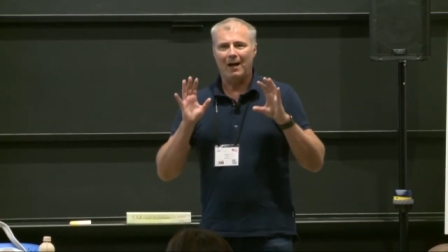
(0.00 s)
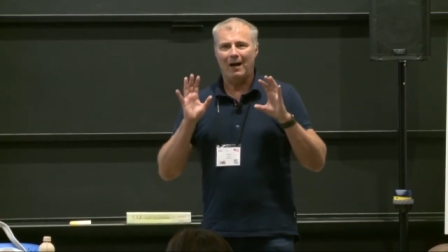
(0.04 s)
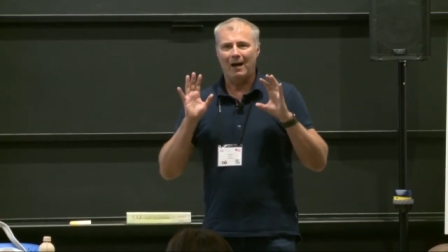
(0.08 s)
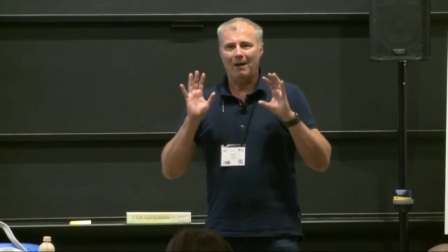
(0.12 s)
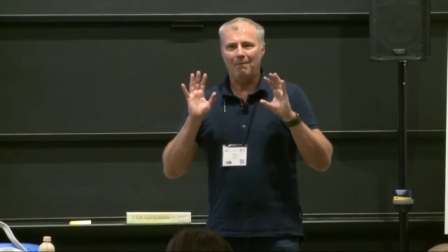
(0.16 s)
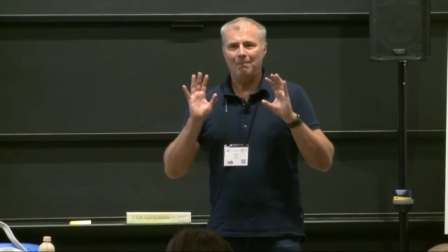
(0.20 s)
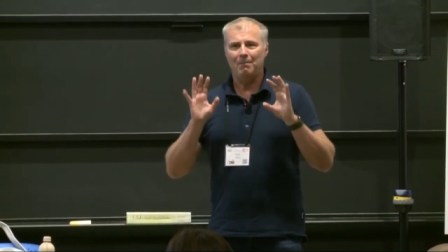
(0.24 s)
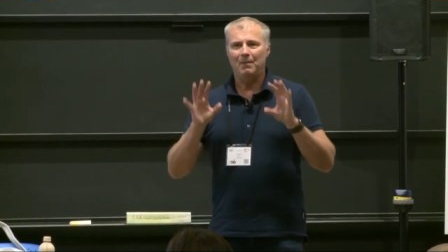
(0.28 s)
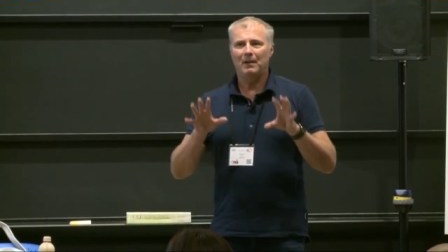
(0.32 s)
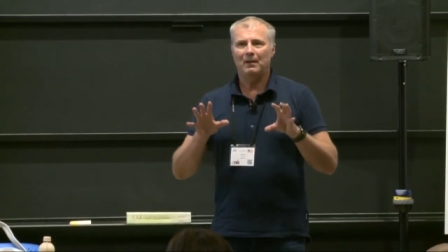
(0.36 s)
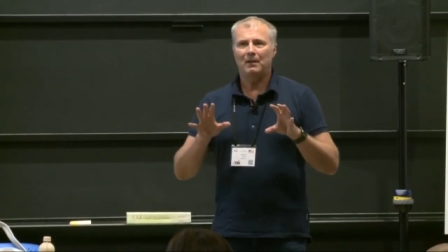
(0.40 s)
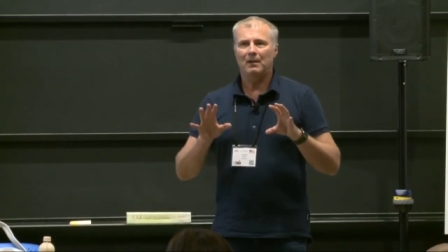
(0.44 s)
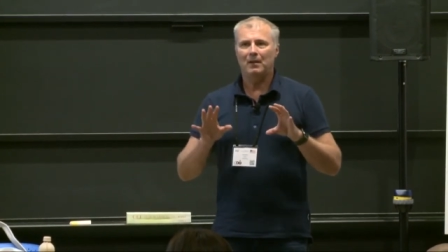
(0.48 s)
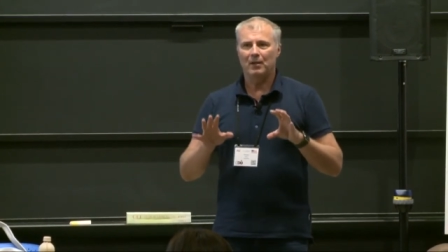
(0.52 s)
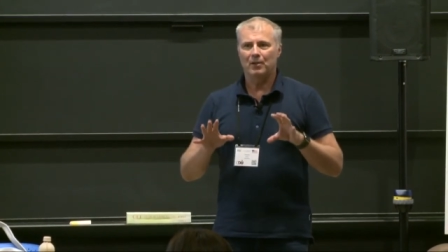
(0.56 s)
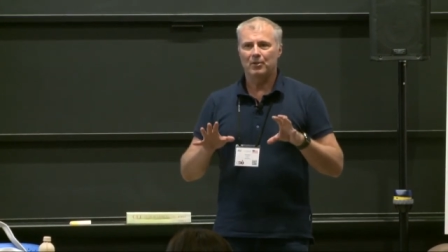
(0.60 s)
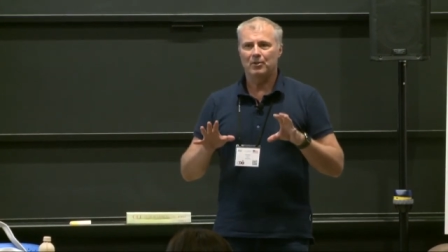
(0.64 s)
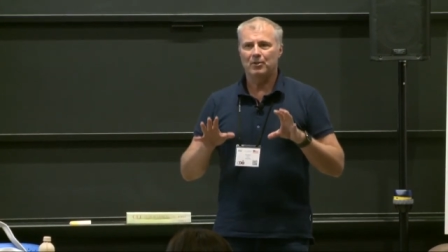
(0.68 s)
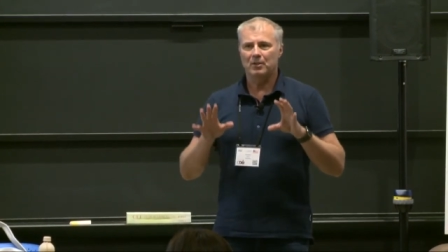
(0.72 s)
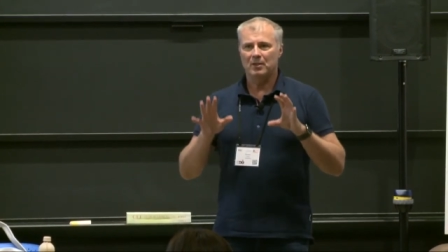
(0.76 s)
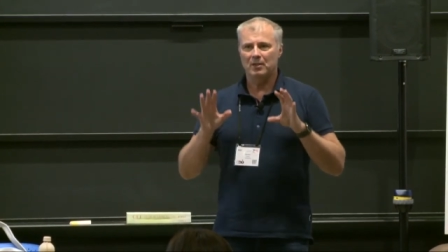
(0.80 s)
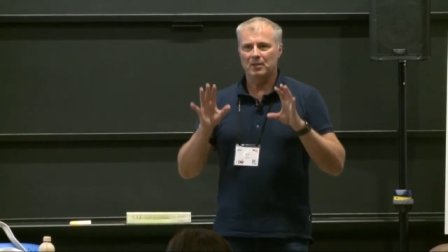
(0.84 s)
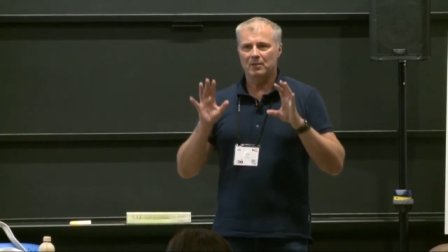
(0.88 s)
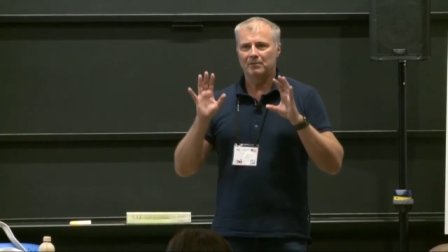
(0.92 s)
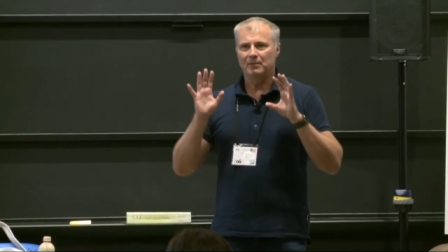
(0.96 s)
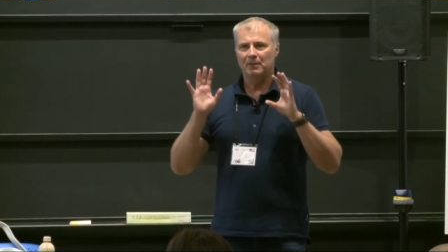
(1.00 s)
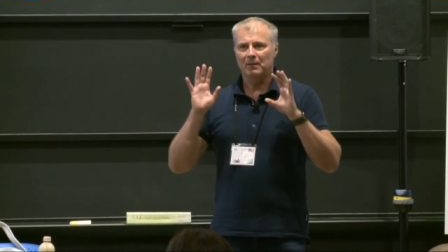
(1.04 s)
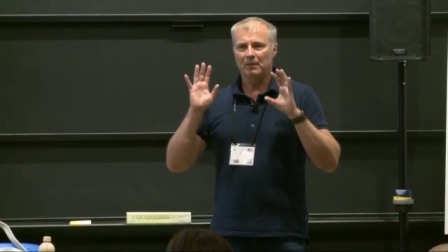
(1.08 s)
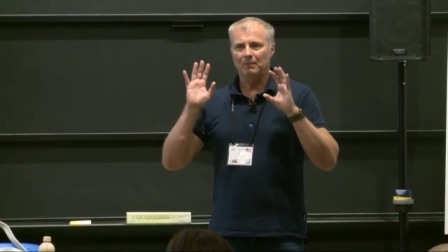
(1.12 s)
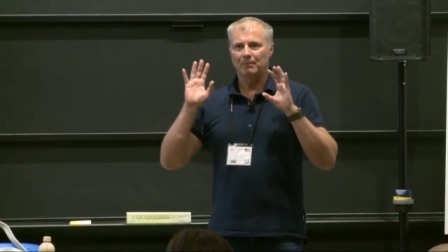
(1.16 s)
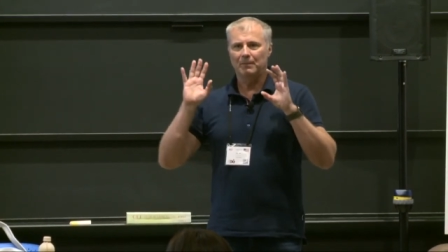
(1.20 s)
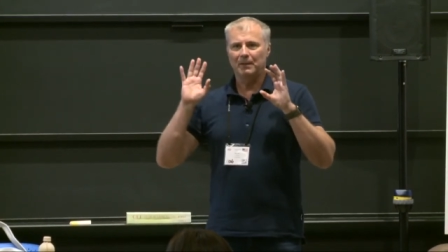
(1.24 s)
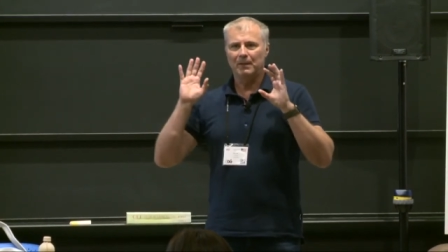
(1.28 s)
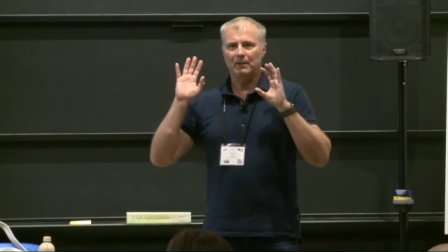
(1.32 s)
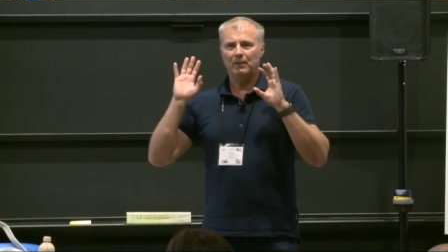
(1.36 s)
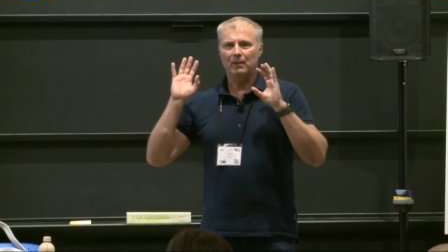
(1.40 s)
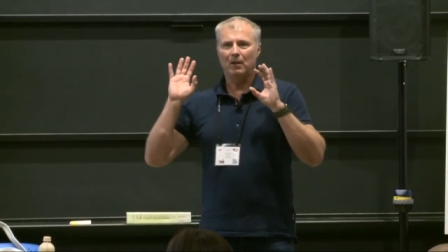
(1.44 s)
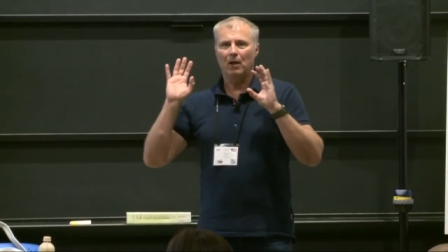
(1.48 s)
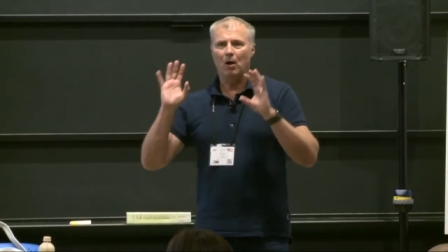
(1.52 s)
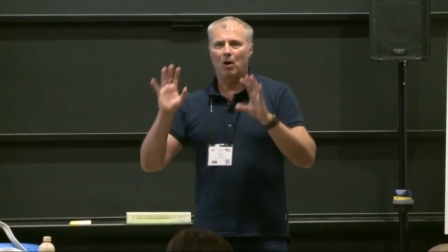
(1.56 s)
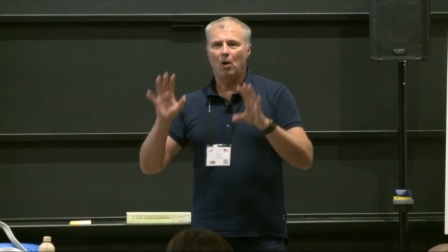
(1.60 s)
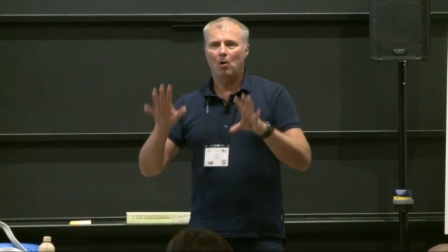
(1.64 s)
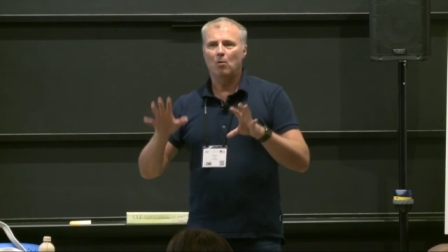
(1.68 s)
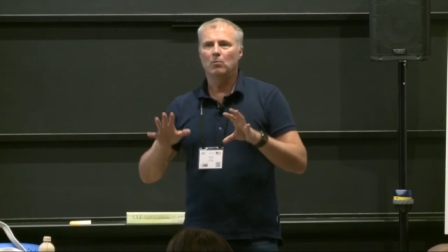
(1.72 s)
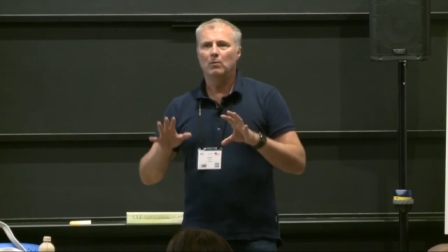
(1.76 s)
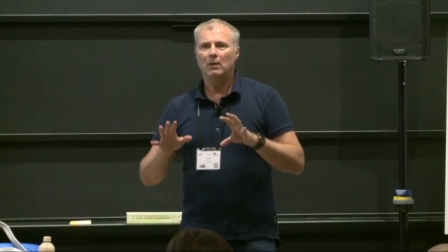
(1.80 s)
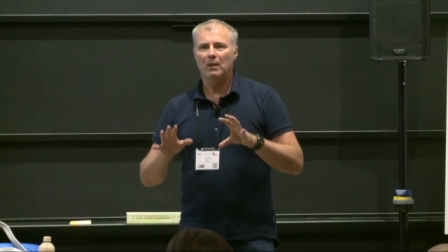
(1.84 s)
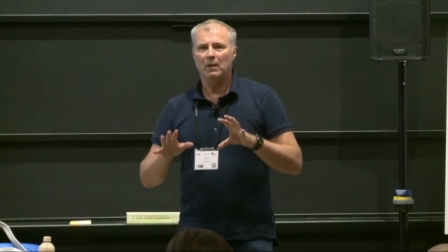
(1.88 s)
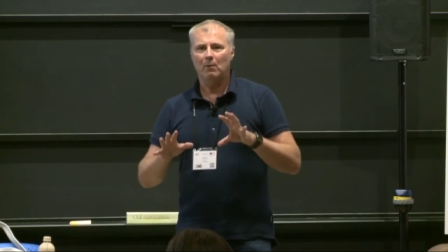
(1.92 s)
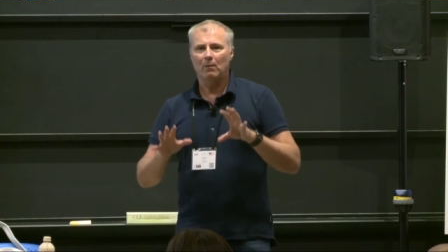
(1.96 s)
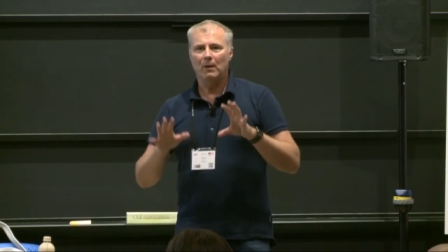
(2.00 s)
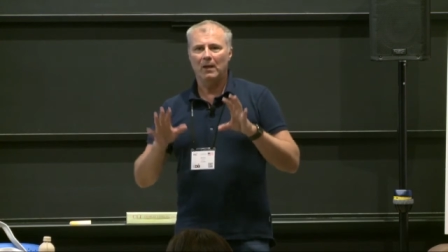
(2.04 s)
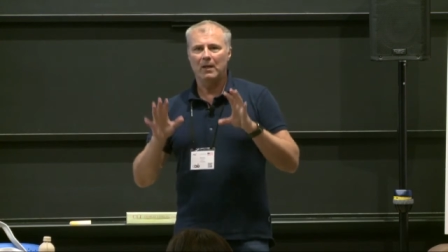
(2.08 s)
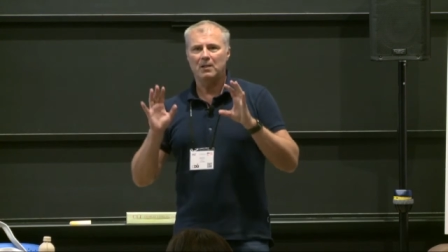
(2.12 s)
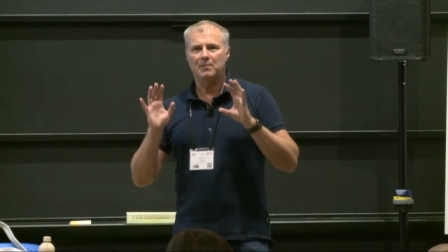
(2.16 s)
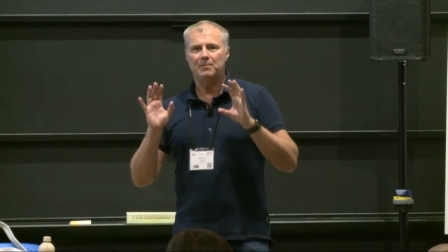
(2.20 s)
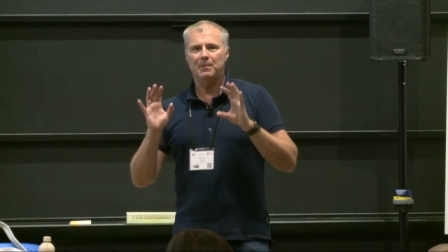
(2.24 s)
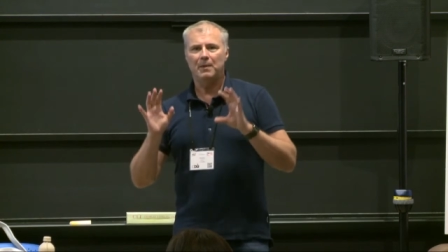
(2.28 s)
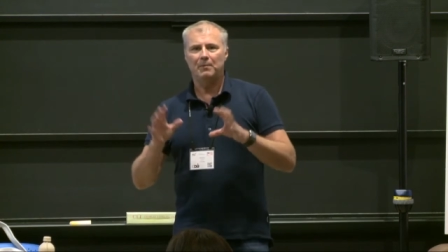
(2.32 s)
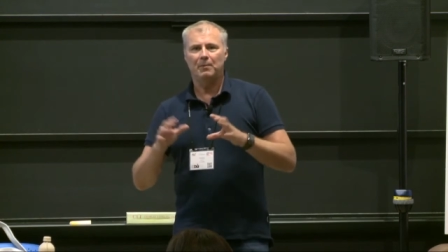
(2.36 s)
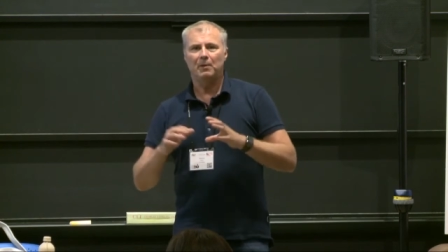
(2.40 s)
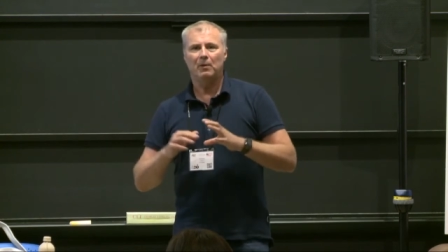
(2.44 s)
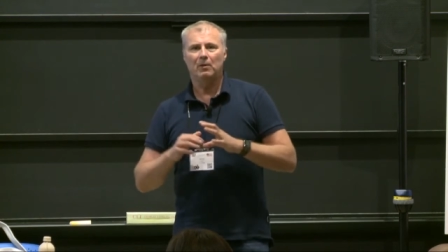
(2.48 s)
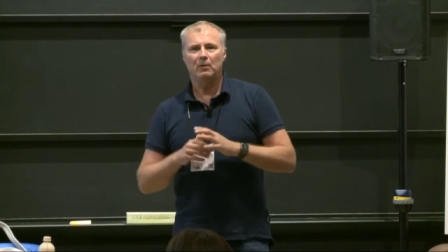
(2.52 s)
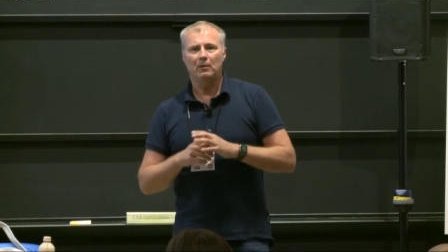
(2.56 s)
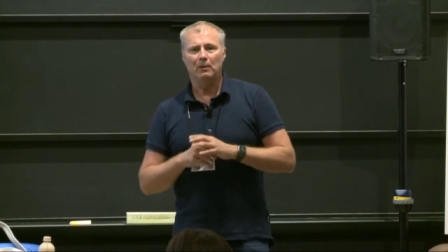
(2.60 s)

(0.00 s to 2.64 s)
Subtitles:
applications will be the only ways people